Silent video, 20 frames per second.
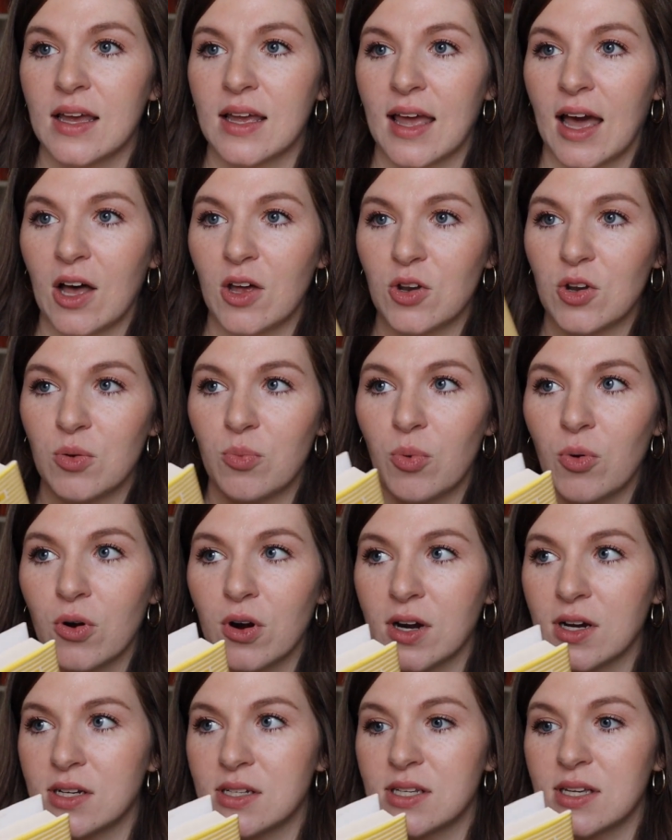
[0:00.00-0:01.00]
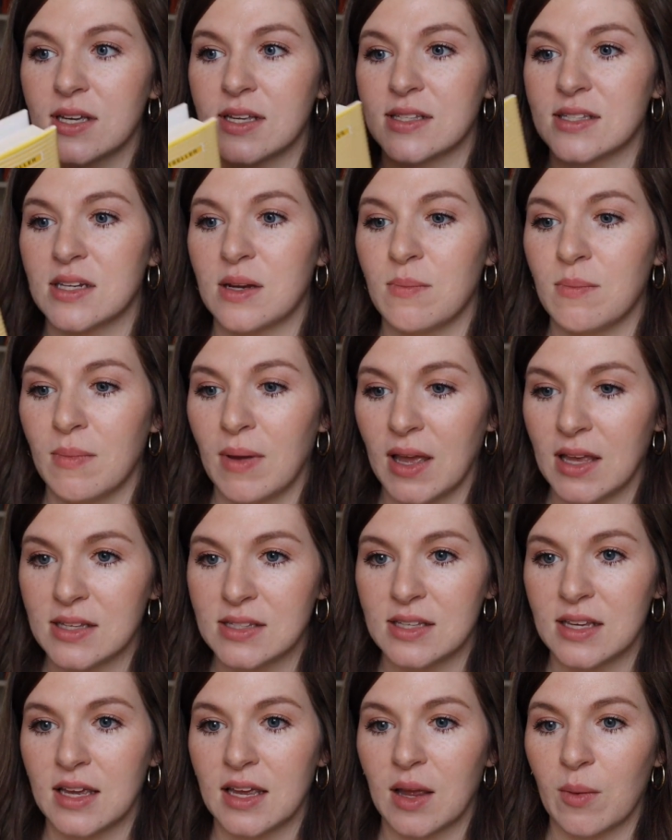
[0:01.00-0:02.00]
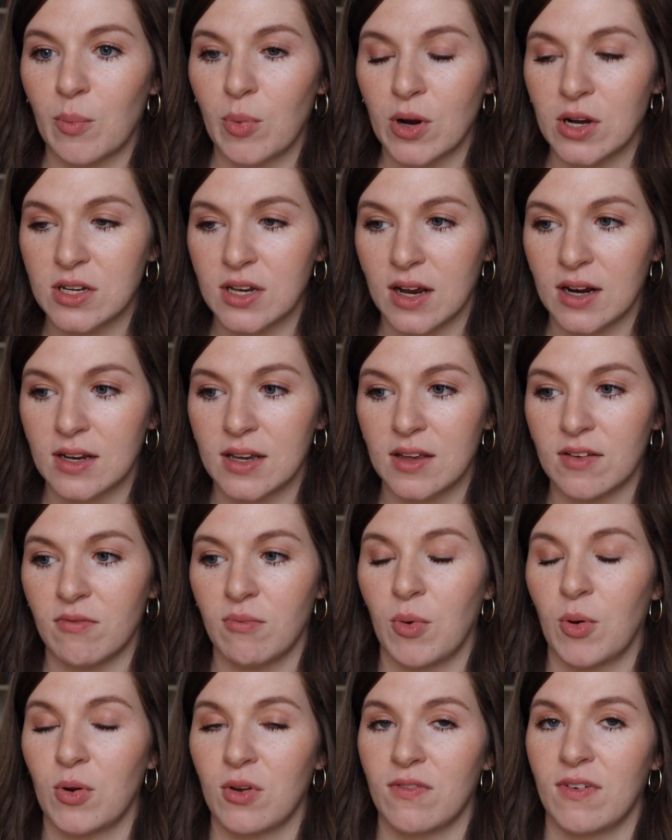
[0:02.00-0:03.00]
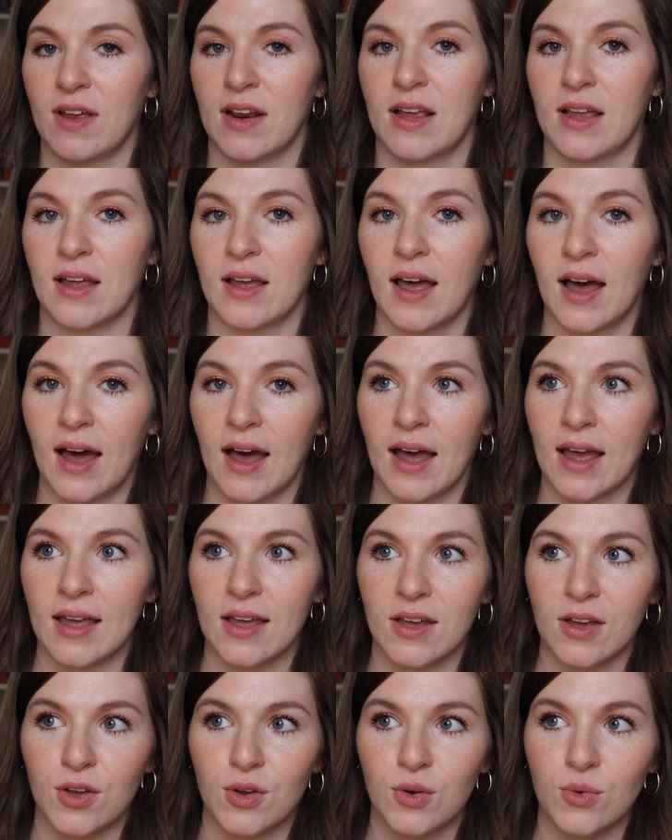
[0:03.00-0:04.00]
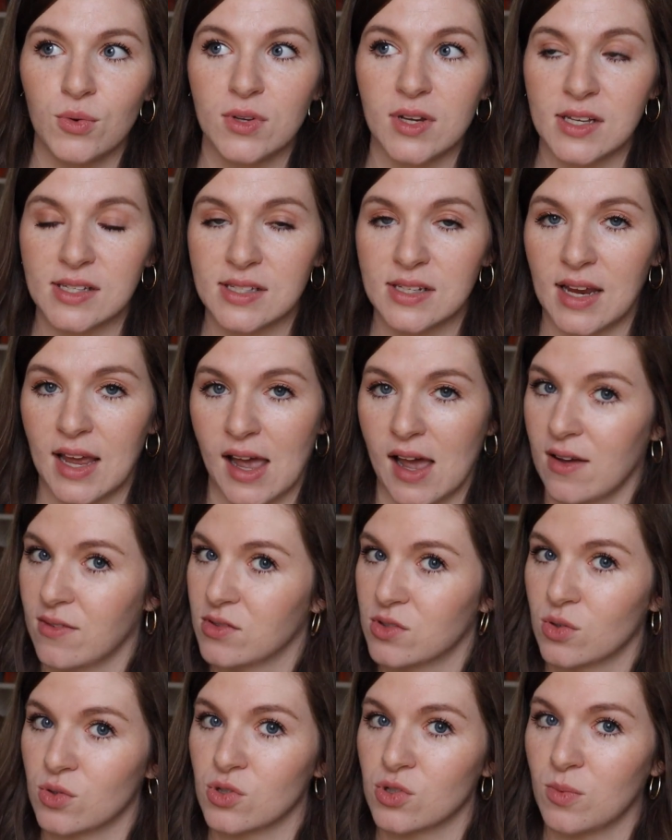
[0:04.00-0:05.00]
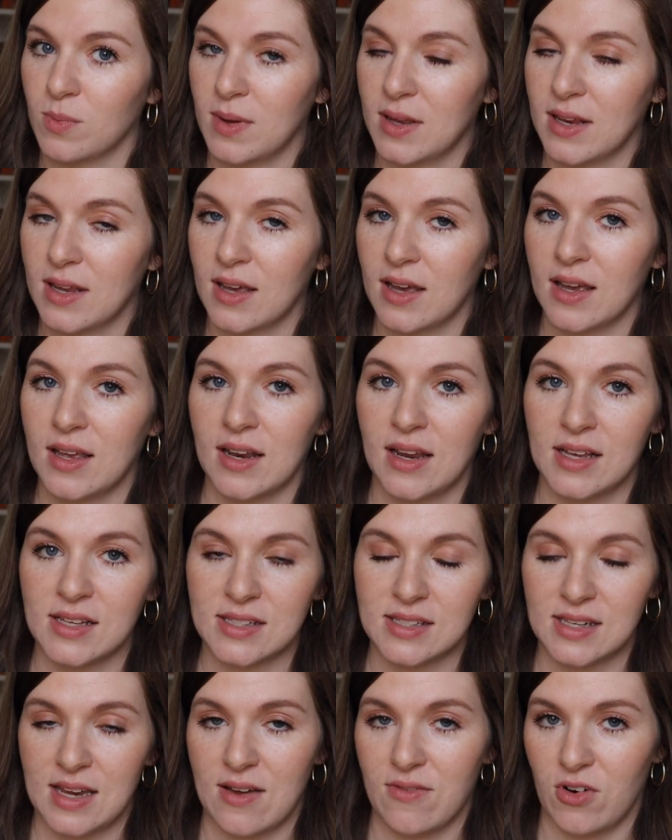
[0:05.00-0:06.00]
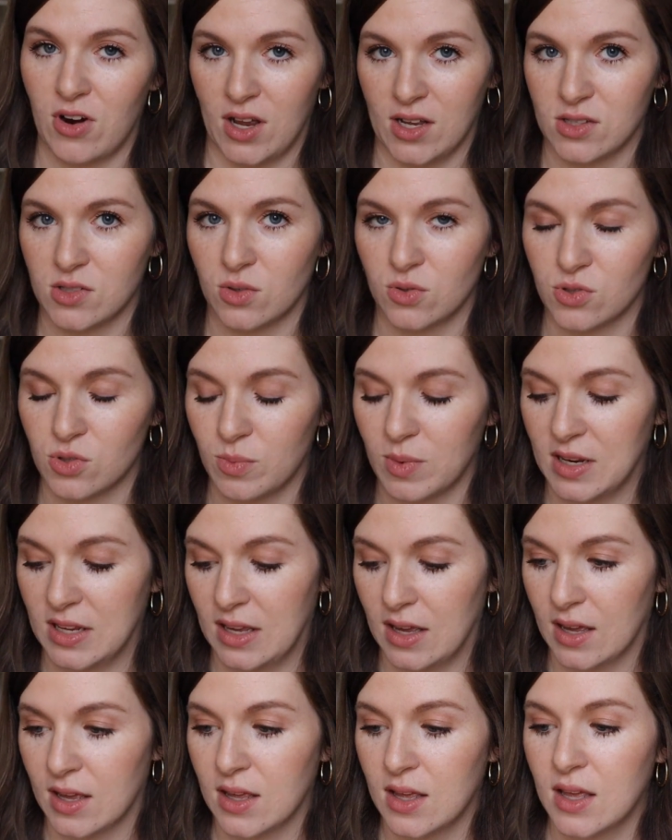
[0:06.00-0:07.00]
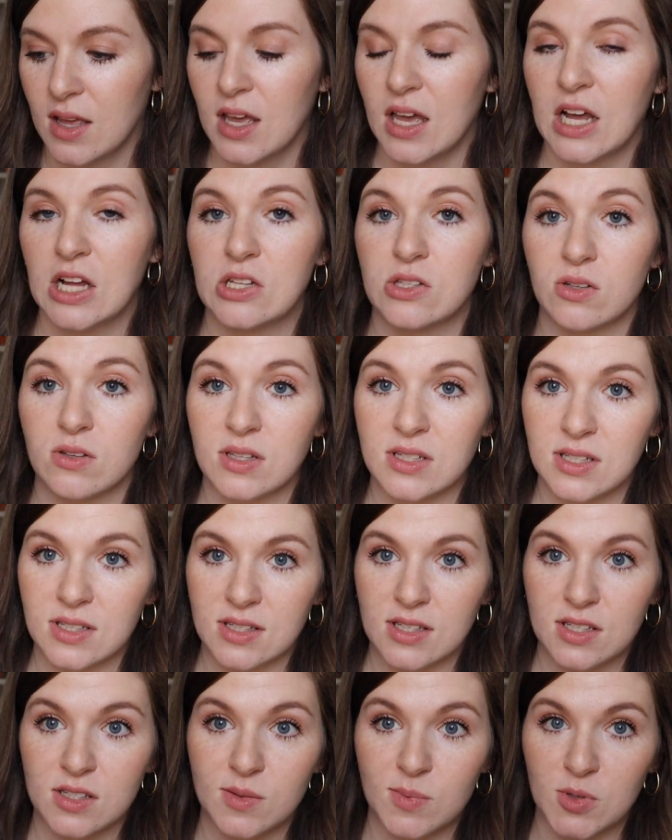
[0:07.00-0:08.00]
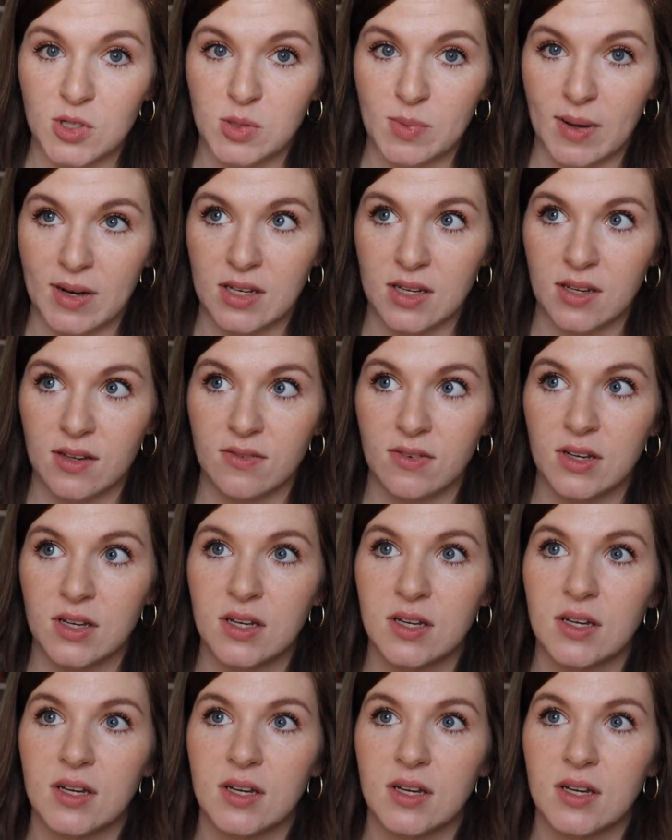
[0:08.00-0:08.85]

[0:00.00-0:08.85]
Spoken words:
Cal Newport is an amazing, productive, motivating guy who doesn't have social media and has never had social media. And so this is his perspective.